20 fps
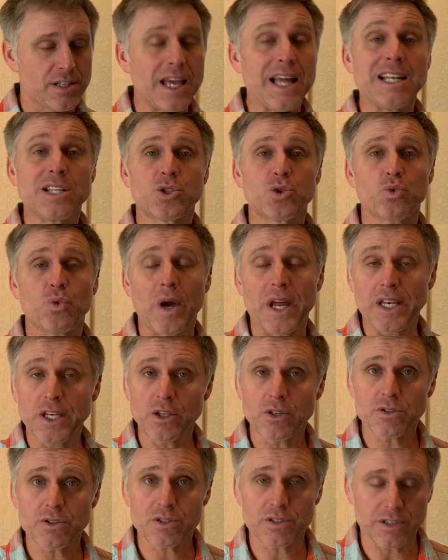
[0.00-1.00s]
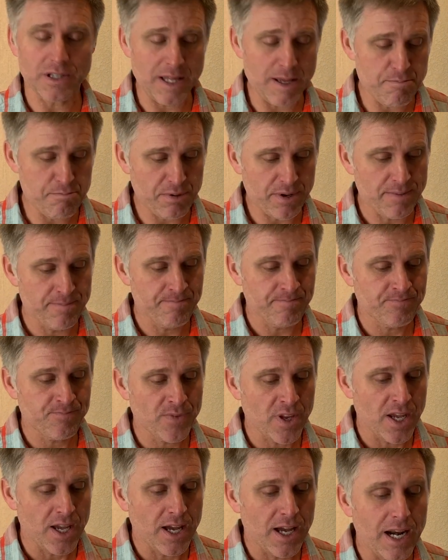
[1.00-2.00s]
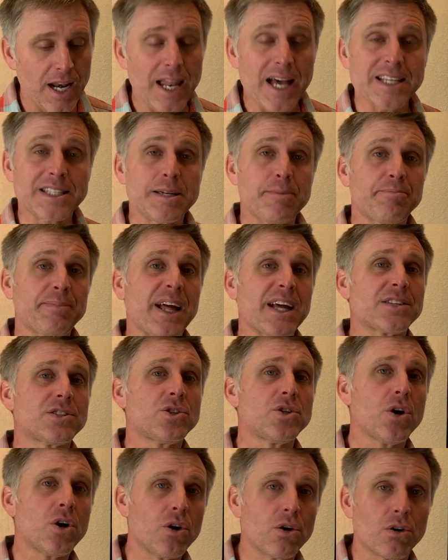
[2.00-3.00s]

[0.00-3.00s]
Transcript: El sueño, sleep. La aceptación,